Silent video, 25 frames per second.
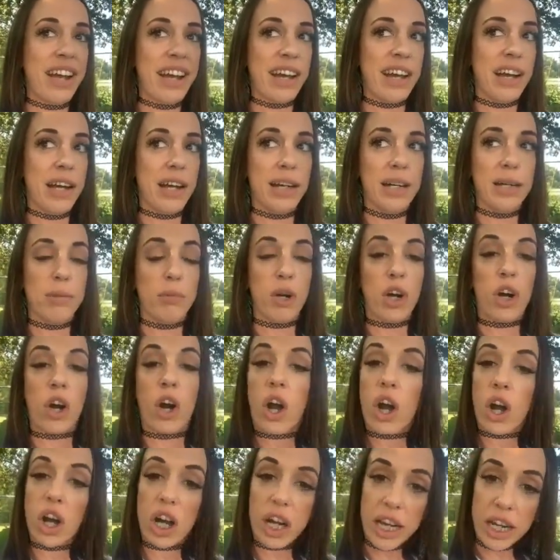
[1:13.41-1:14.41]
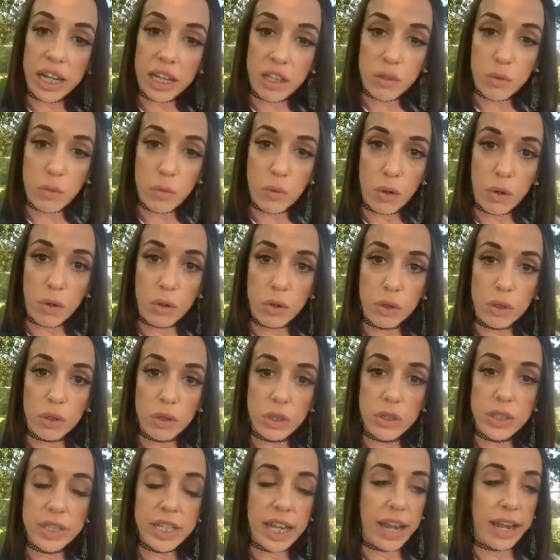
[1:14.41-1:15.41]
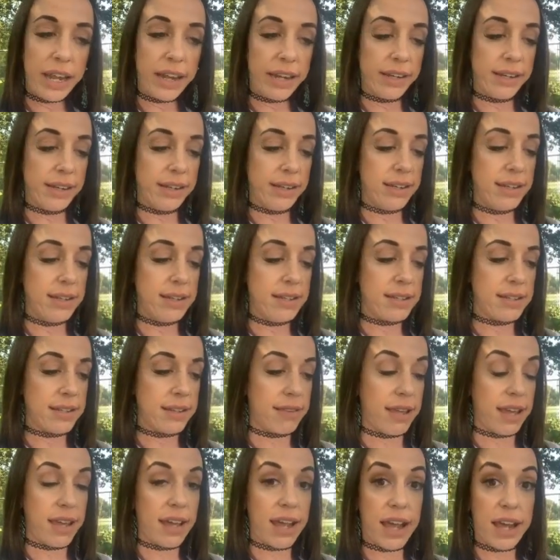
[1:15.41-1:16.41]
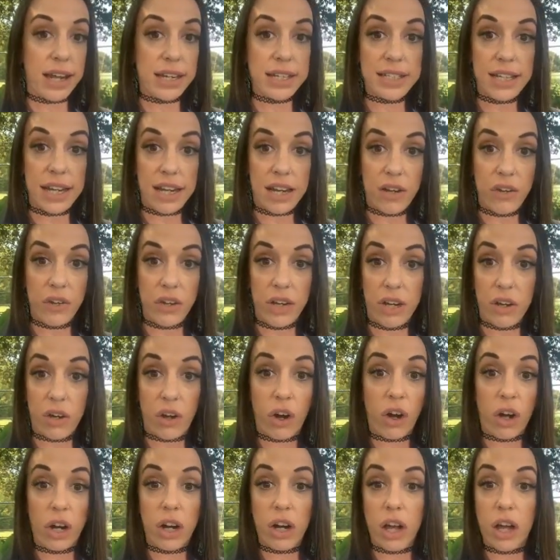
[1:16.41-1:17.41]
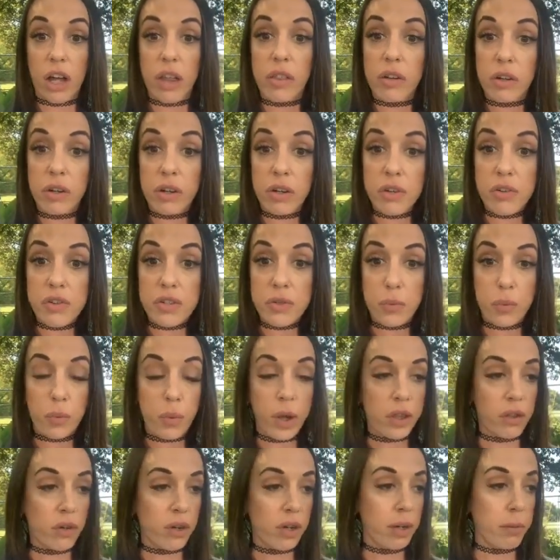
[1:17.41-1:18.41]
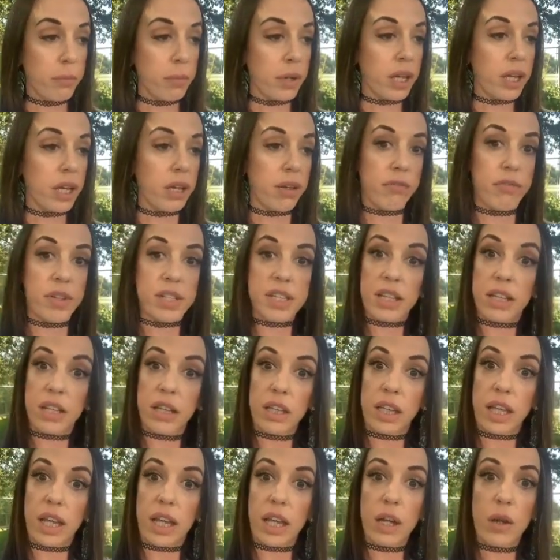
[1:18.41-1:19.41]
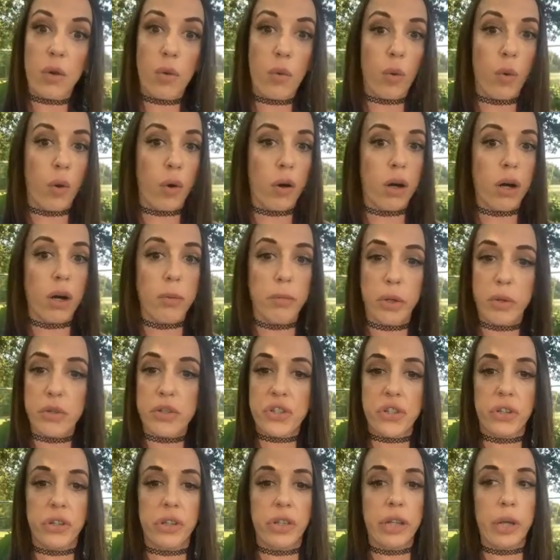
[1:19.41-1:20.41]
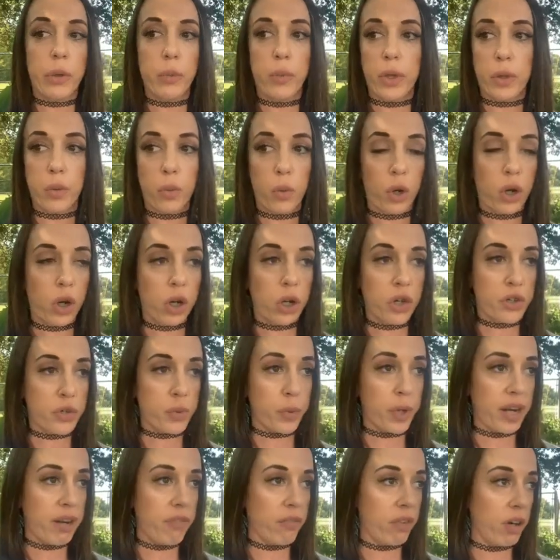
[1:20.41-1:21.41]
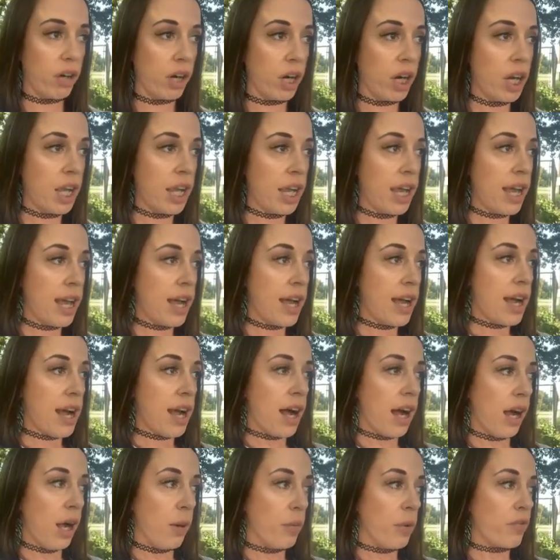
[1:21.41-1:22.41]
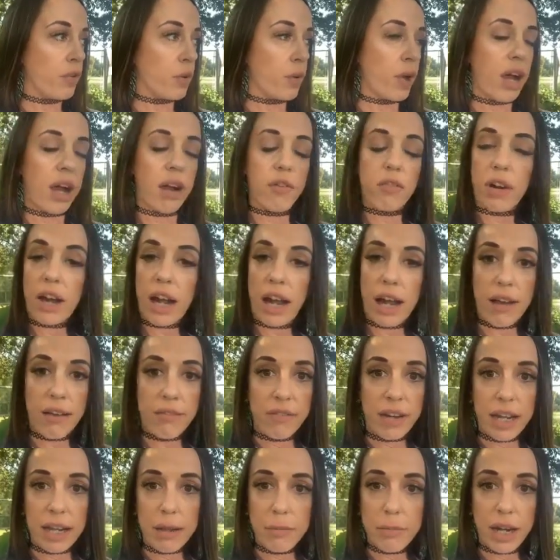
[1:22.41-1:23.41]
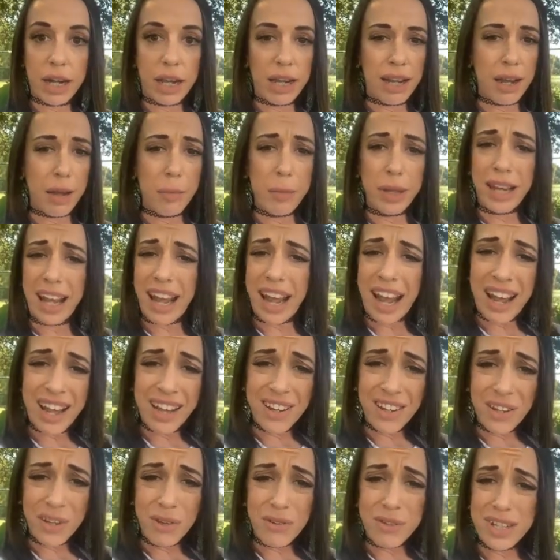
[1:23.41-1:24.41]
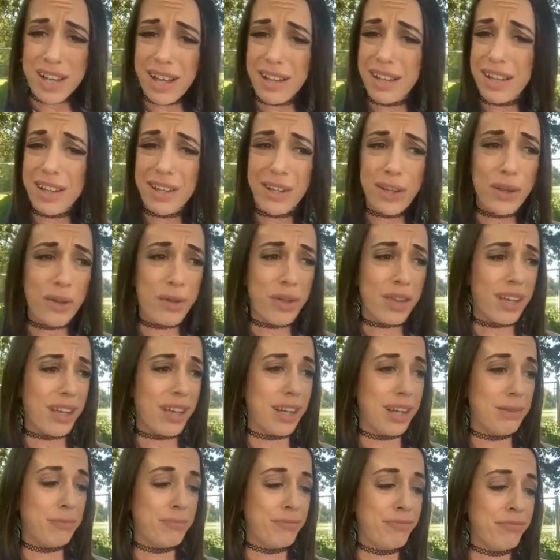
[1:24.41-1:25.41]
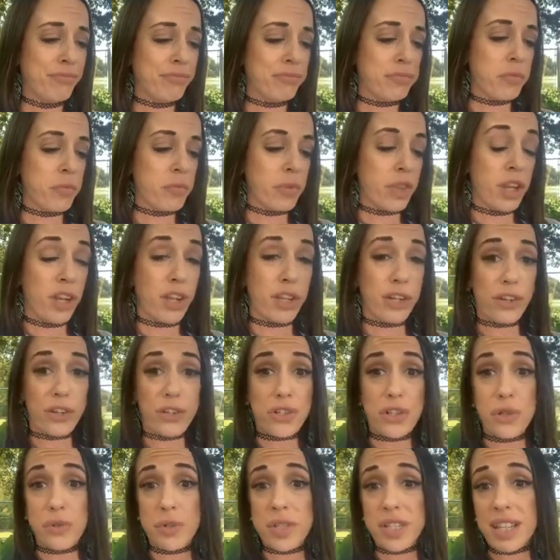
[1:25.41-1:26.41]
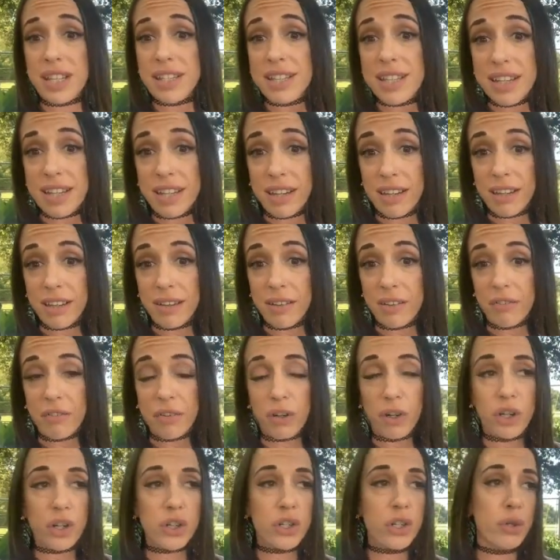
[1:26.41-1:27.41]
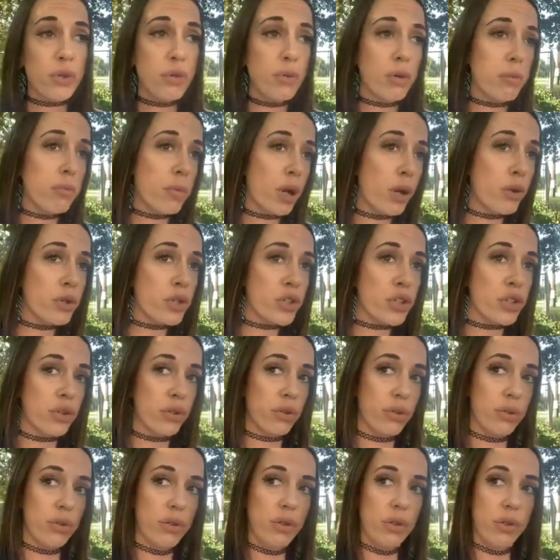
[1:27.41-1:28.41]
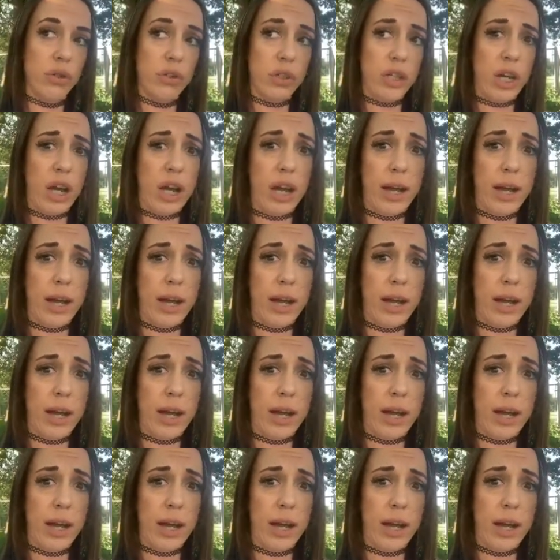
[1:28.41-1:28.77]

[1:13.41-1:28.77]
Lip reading: are hurting in the world and they act out and hurt others, whether it be physically or emotionally with words, whatever? If you ever have anybody coming at you telling you that you're too sensitive, you're too emotional,